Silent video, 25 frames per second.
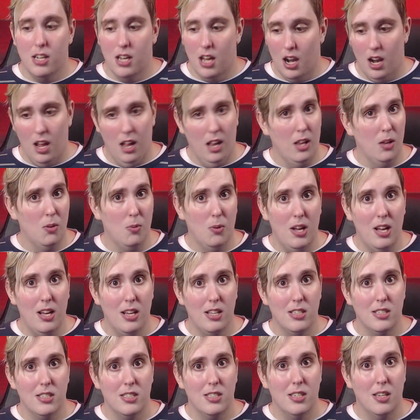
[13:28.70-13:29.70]
Not all at
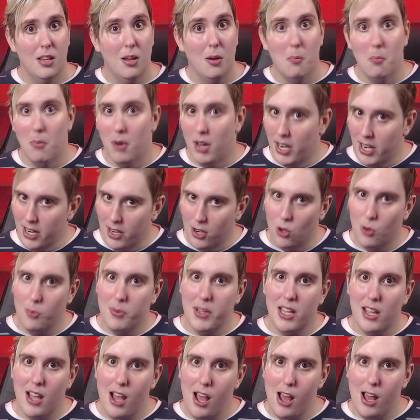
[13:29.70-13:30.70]
once, but it'll
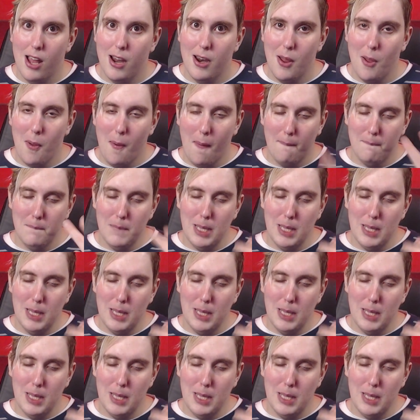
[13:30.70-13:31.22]
be gone.